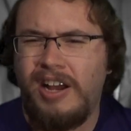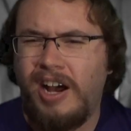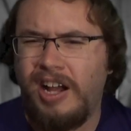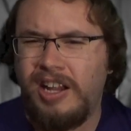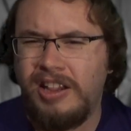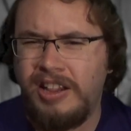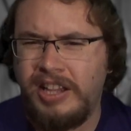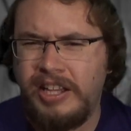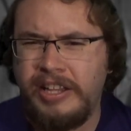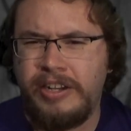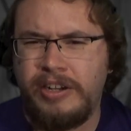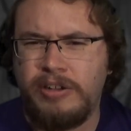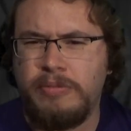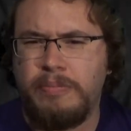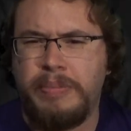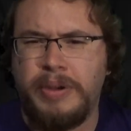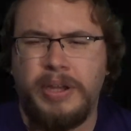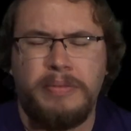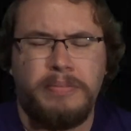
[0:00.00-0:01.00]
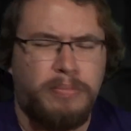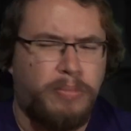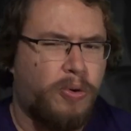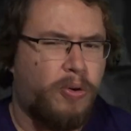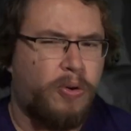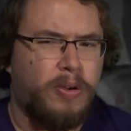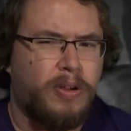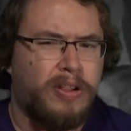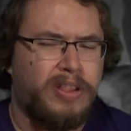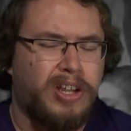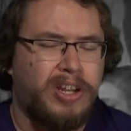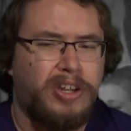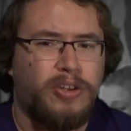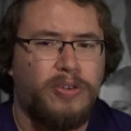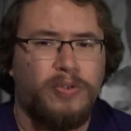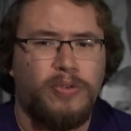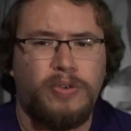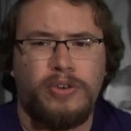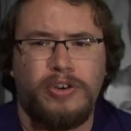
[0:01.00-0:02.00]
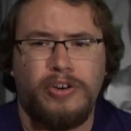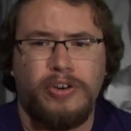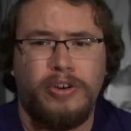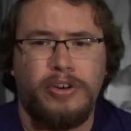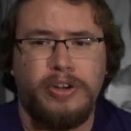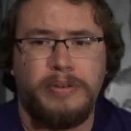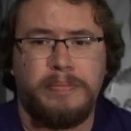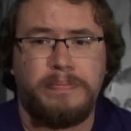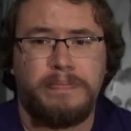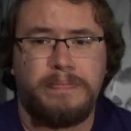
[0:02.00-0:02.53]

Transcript: a little bit more than you could